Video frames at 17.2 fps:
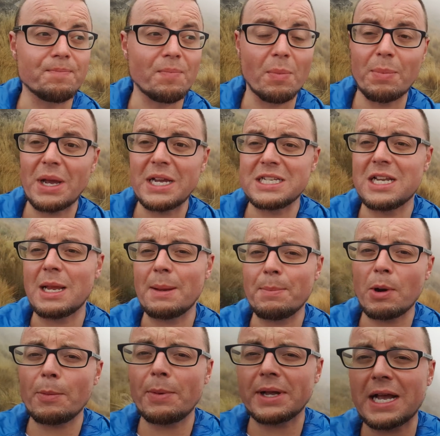Basically
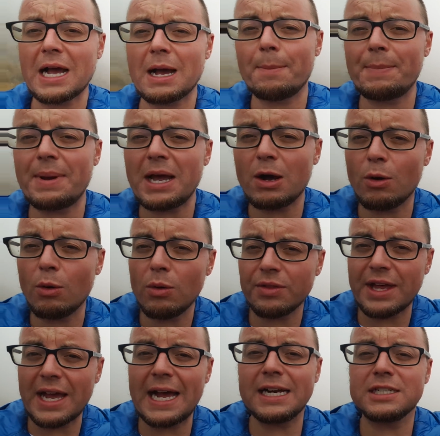Popocatépetl,
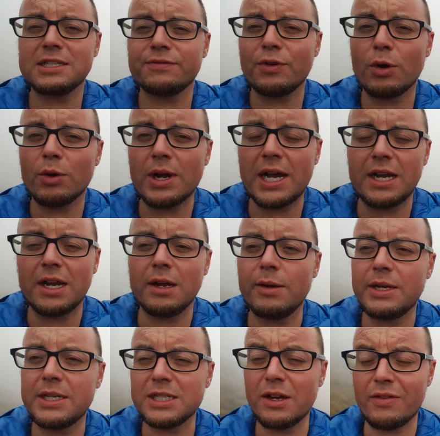the active volcano,
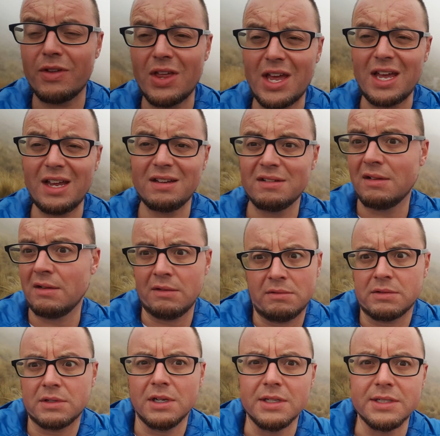is over there.
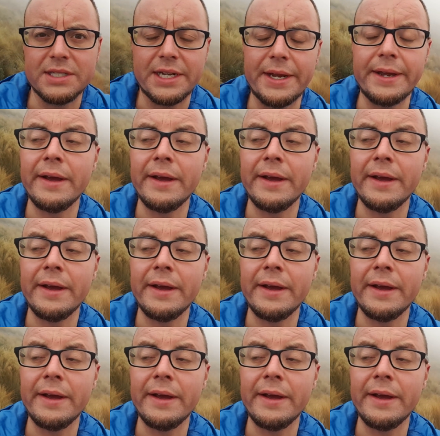Can't see it.